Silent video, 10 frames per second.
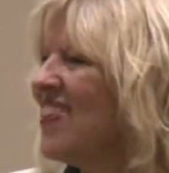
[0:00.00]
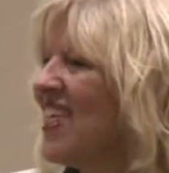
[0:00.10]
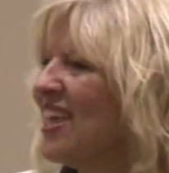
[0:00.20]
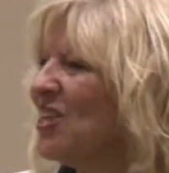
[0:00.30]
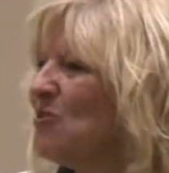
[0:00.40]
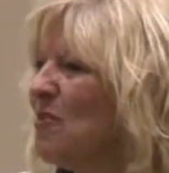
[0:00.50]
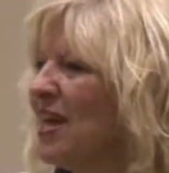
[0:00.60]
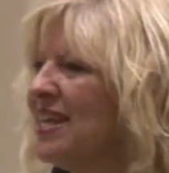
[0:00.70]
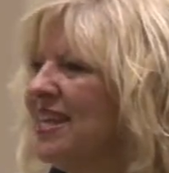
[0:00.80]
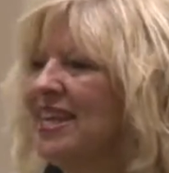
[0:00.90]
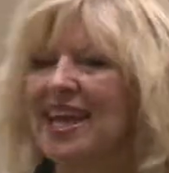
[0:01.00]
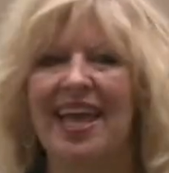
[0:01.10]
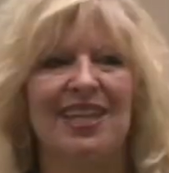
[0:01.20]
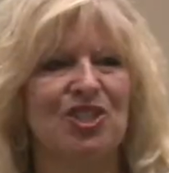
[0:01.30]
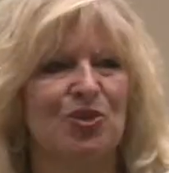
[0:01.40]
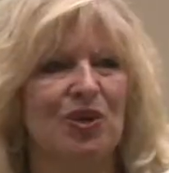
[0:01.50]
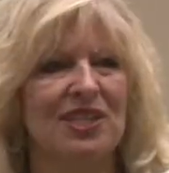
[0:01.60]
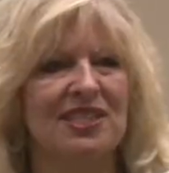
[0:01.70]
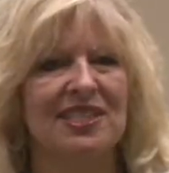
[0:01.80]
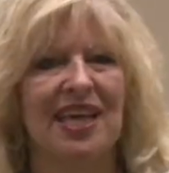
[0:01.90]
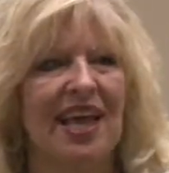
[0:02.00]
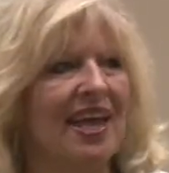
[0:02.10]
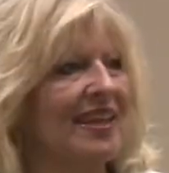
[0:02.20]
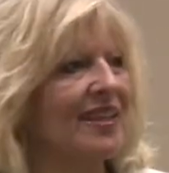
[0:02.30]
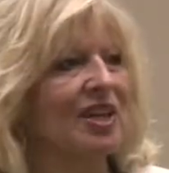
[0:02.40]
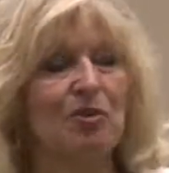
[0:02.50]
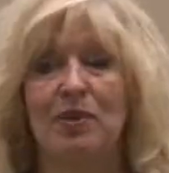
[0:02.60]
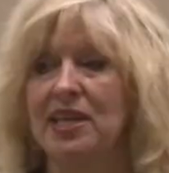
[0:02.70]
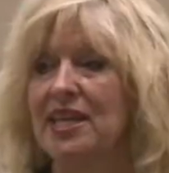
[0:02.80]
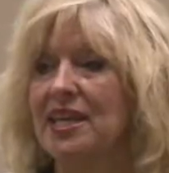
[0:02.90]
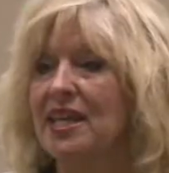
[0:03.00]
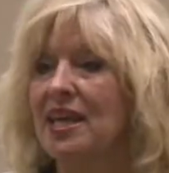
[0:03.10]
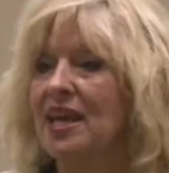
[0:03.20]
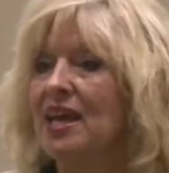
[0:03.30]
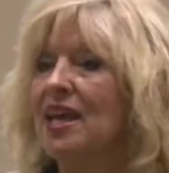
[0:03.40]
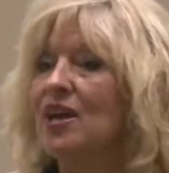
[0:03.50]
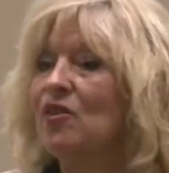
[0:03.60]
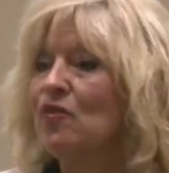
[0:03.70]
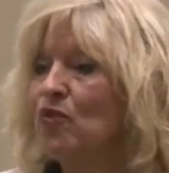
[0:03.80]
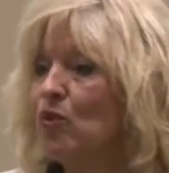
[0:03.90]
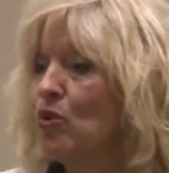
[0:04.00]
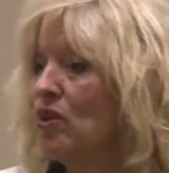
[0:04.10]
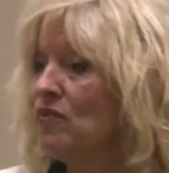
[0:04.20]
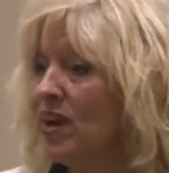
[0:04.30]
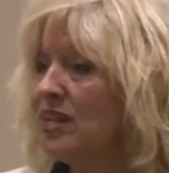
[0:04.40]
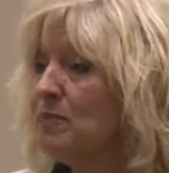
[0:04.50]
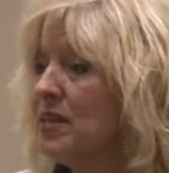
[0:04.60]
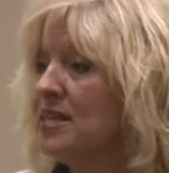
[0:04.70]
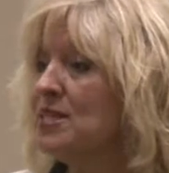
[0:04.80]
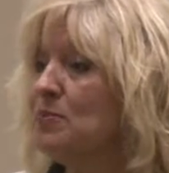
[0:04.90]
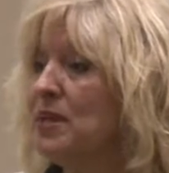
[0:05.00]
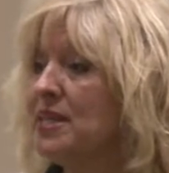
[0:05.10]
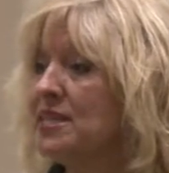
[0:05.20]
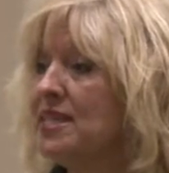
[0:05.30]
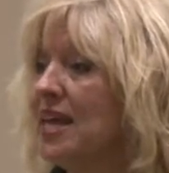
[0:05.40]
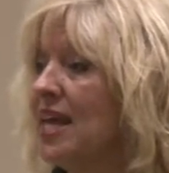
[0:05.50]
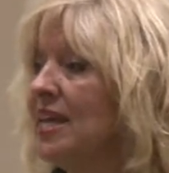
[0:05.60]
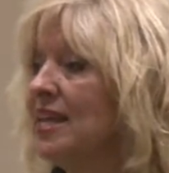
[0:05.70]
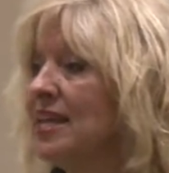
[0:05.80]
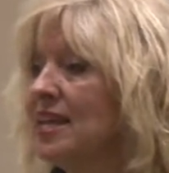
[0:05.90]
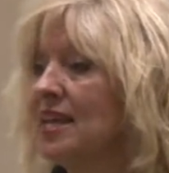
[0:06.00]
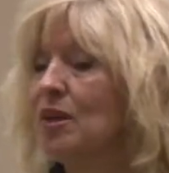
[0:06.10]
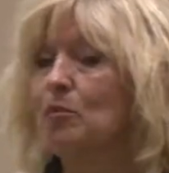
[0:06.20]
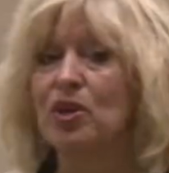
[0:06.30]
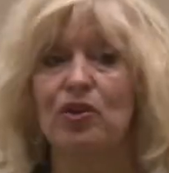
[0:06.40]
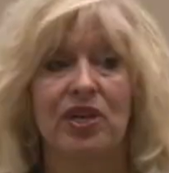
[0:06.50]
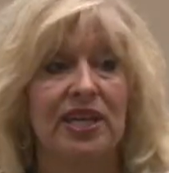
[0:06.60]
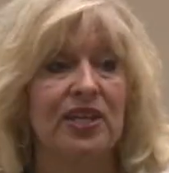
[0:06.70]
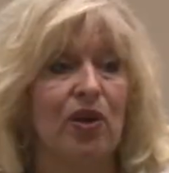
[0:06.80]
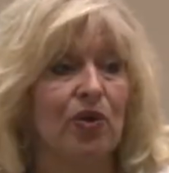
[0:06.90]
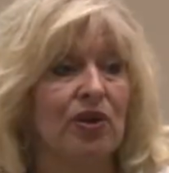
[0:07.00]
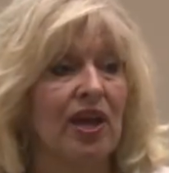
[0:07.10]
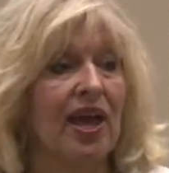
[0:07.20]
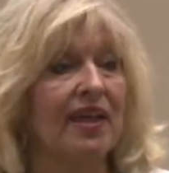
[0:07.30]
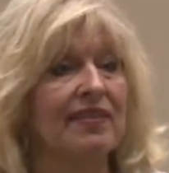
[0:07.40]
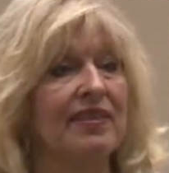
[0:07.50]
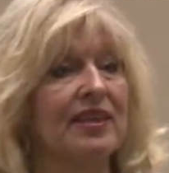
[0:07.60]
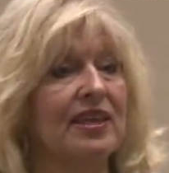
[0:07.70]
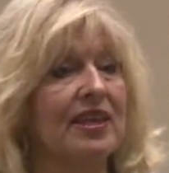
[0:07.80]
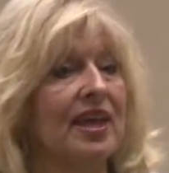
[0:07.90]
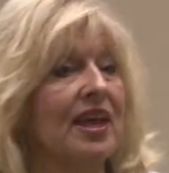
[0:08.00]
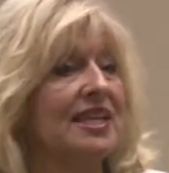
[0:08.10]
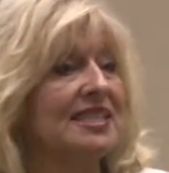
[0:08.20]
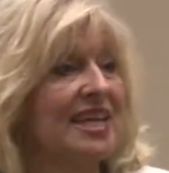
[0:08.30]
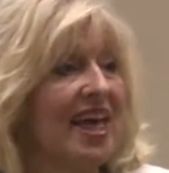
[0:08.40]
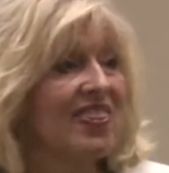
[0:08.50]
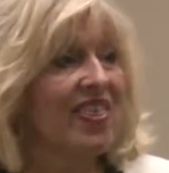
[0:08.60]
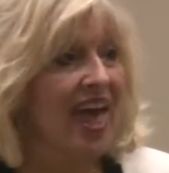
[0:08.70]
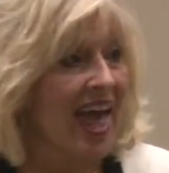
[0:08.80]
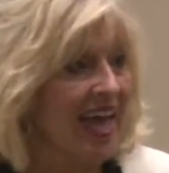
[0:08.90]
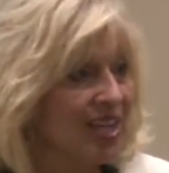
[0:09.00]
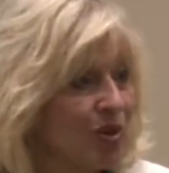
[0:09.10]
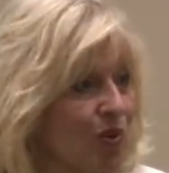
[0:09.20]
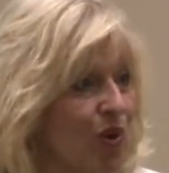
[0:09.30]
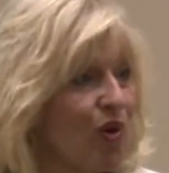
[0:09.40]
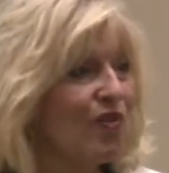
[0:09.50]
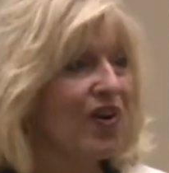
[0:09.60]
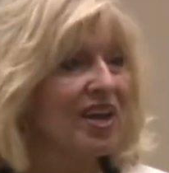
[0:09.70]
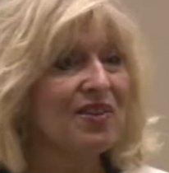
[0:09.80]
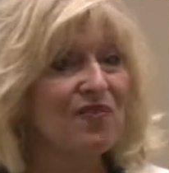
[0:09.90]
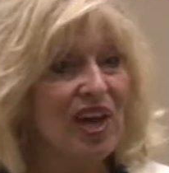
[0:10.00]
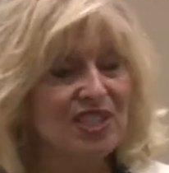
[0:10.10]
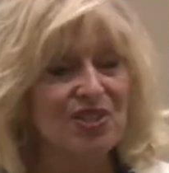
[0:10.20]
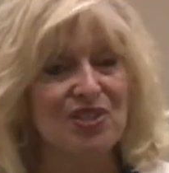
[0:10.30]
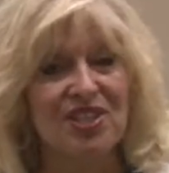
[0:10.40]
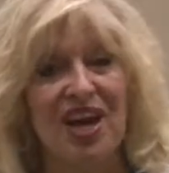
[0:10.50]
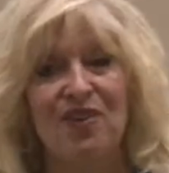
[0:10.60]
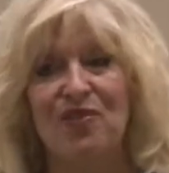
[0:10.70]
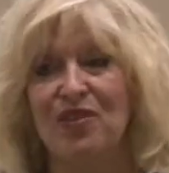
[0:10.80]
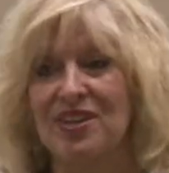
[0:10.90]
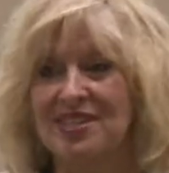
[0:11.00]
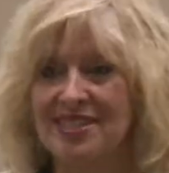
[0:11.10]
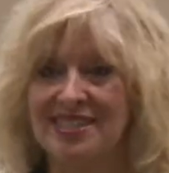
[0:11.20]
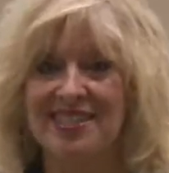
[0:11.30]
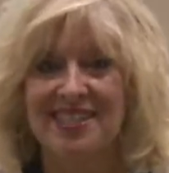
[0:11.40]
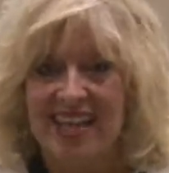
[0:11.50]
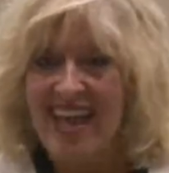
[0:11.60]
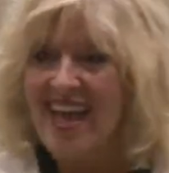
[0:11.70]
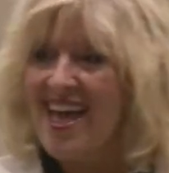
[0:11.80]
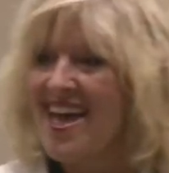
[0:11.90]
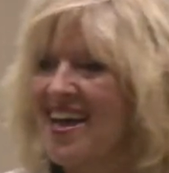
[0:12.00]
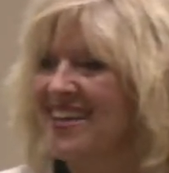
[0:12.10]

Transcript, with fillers: Thank you, Betty and Joyce and the committee for inviting me to speak today, be your keynote at the 10th annual Vine and Vessels Conference. Yeah.